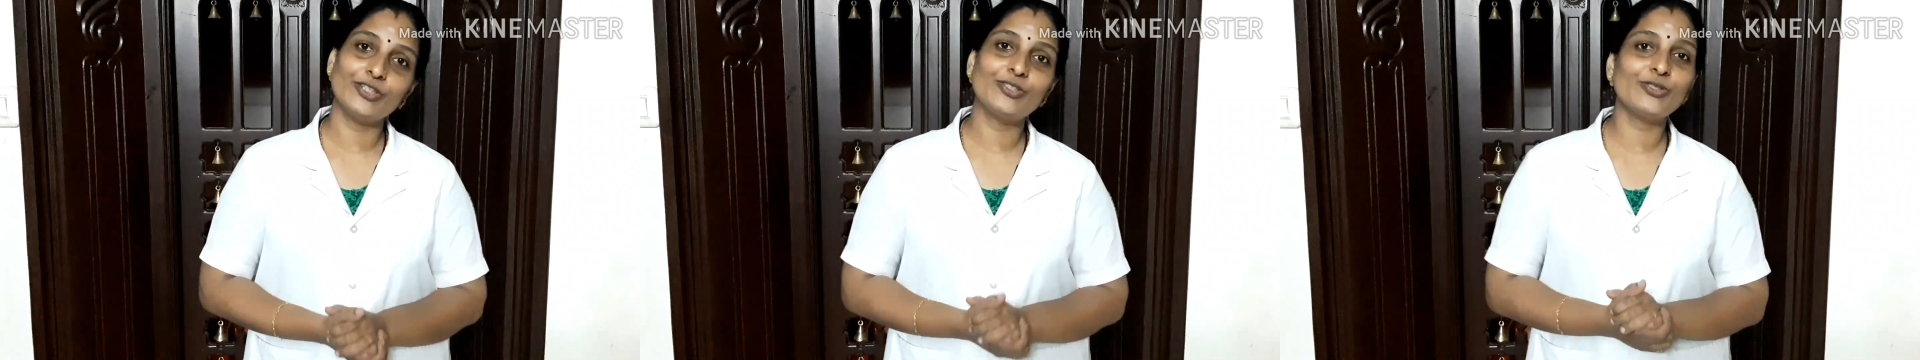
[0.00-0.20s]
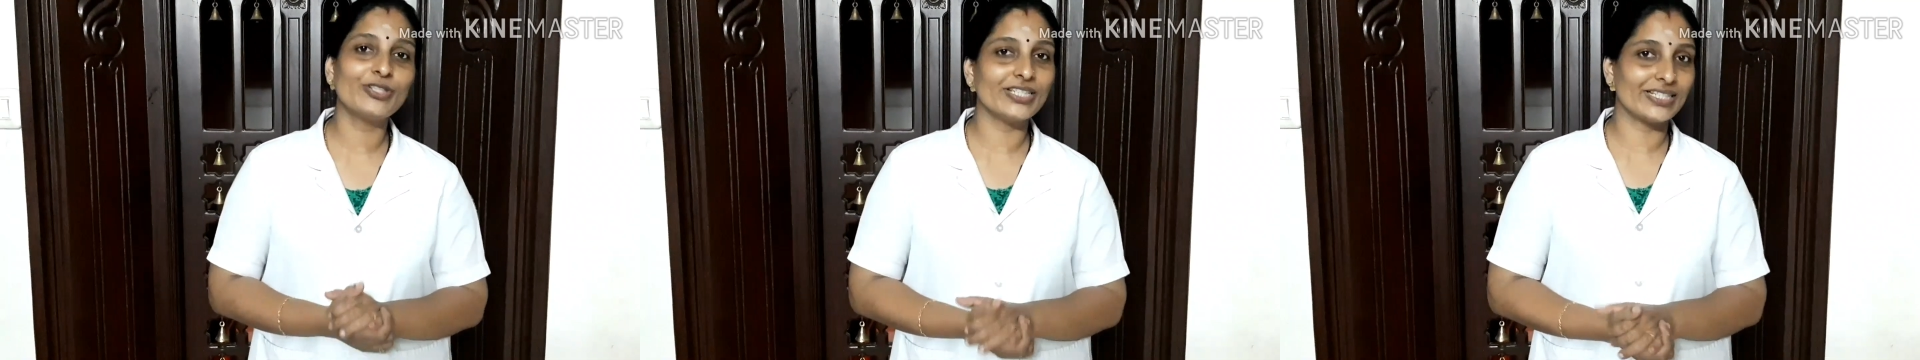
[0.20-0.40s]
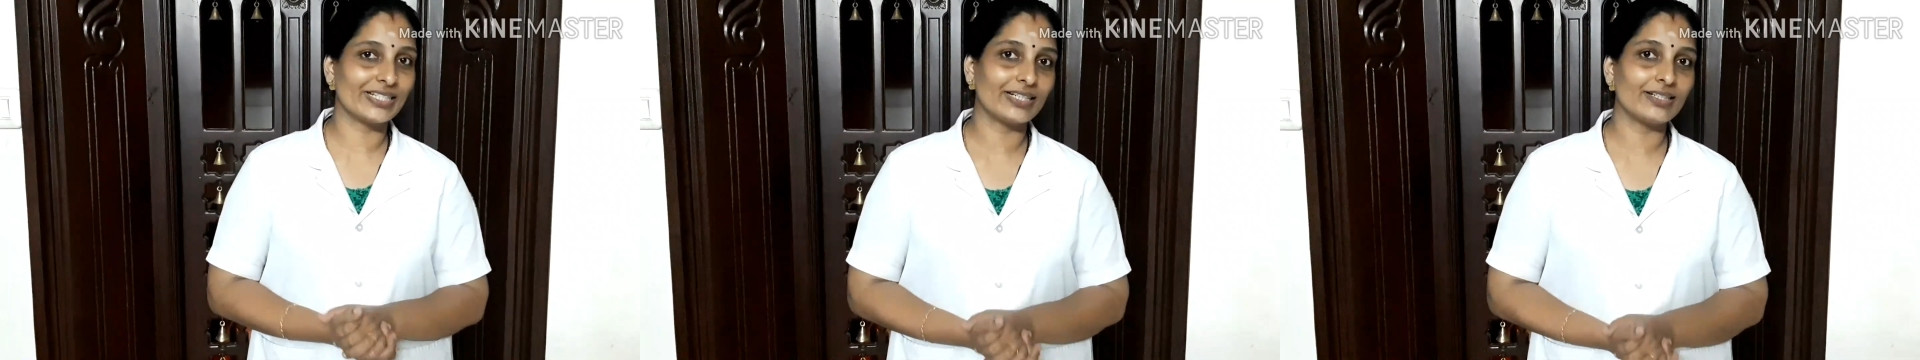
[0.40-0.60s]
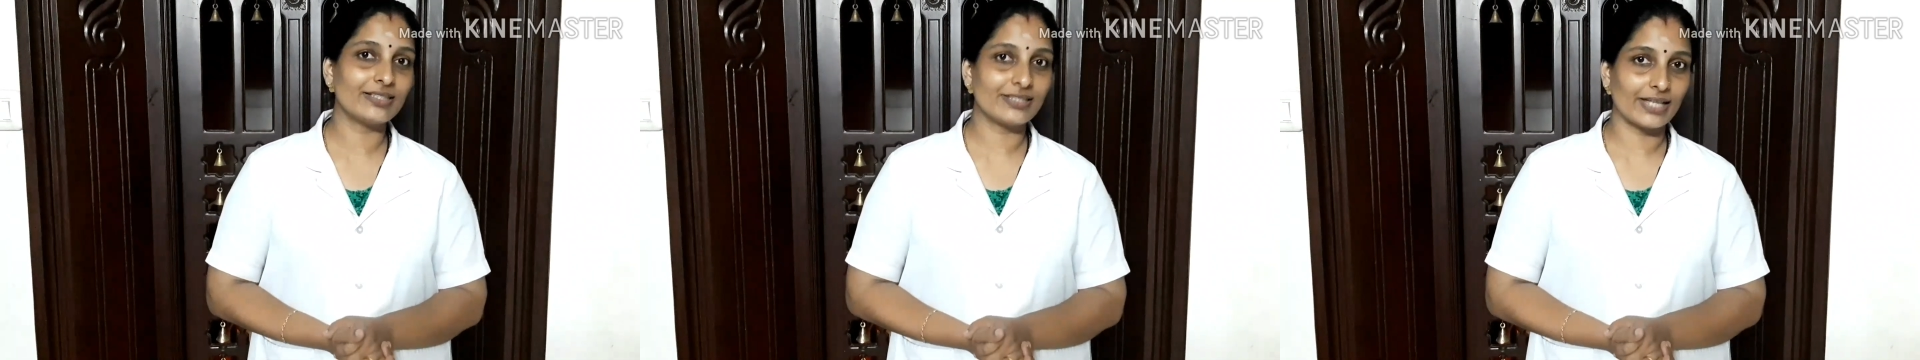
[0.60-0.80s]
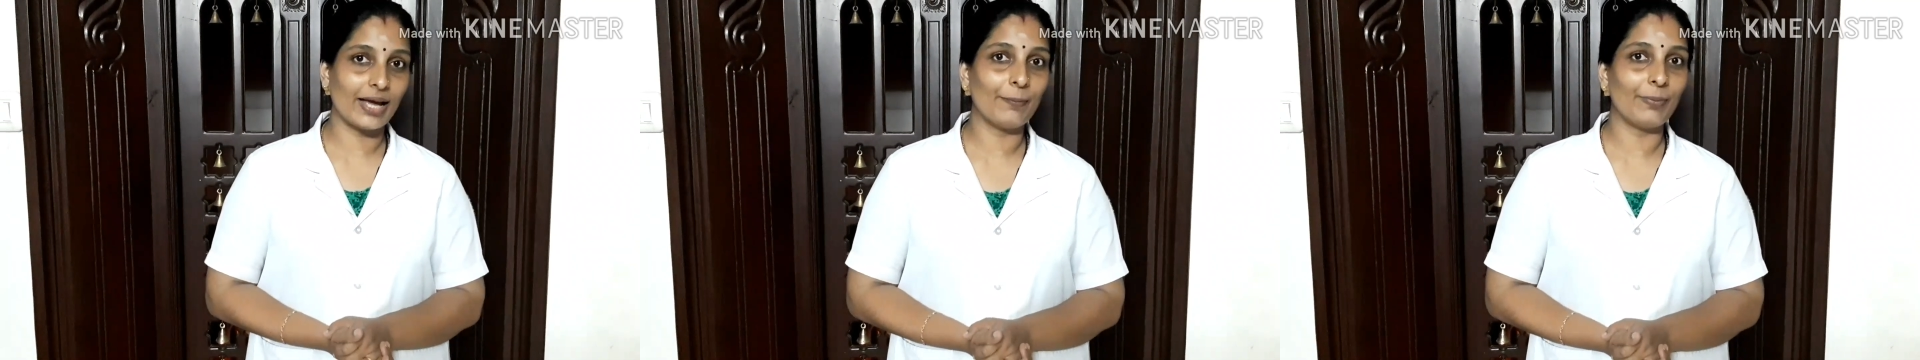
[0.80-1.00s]
to
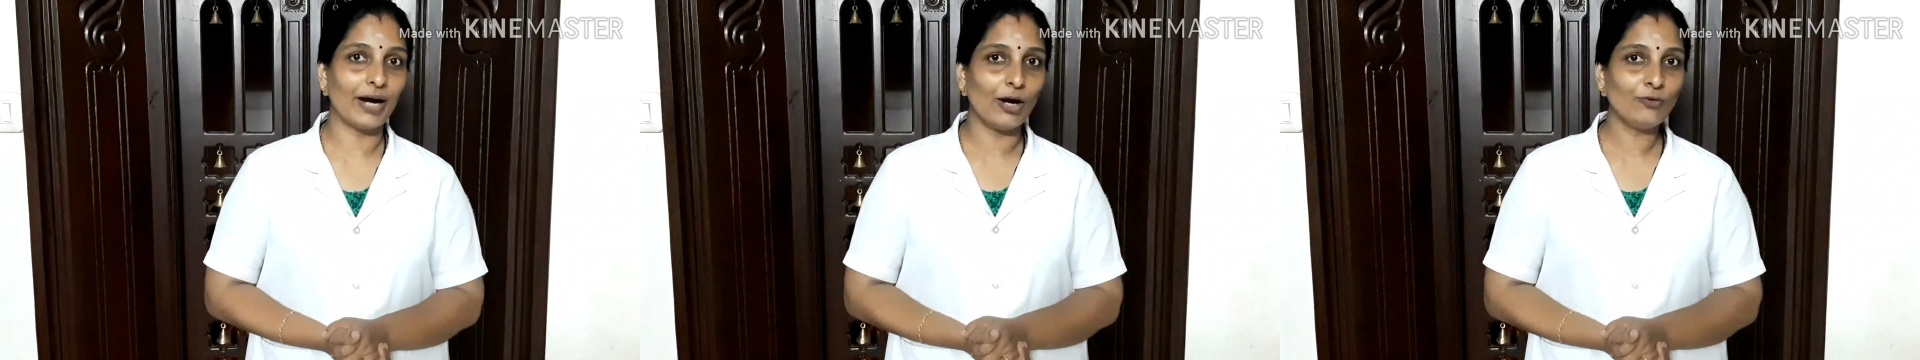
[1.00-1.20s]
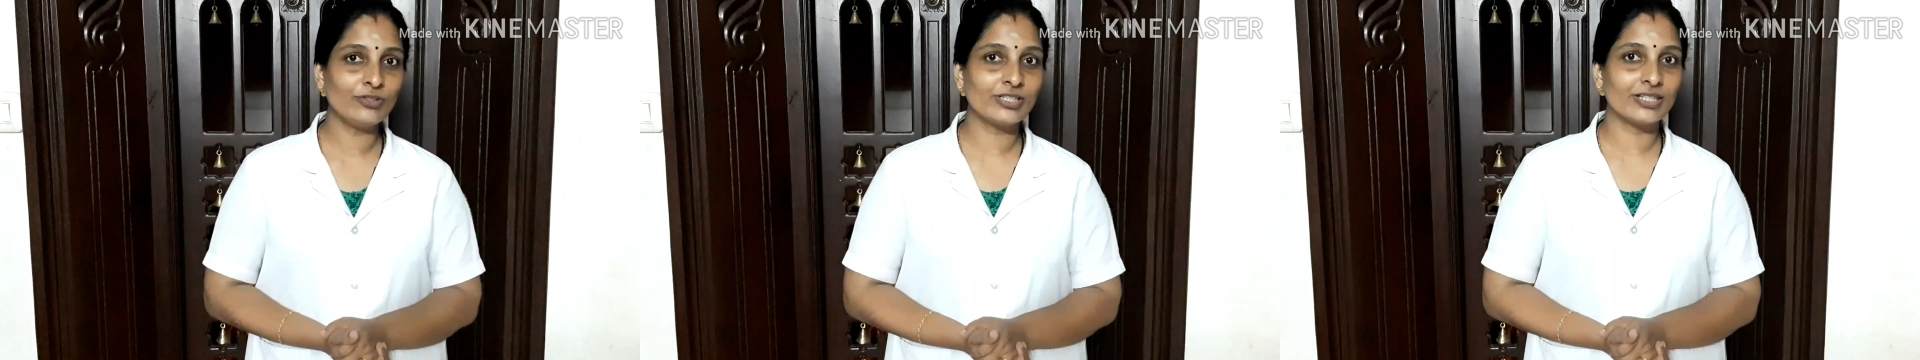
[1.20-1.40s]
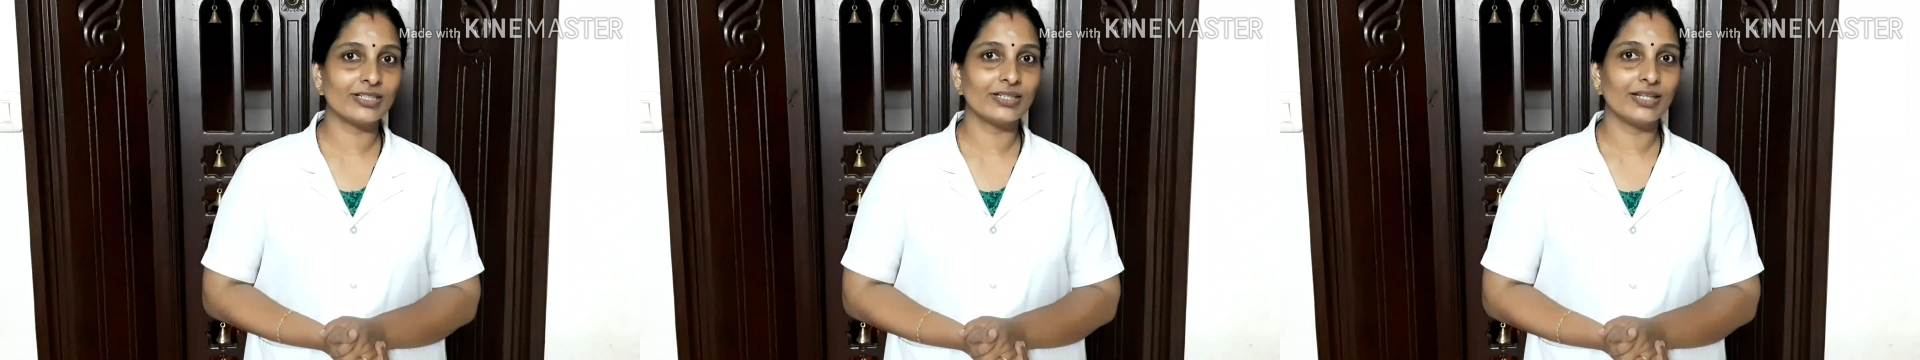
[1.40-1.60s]
discuss about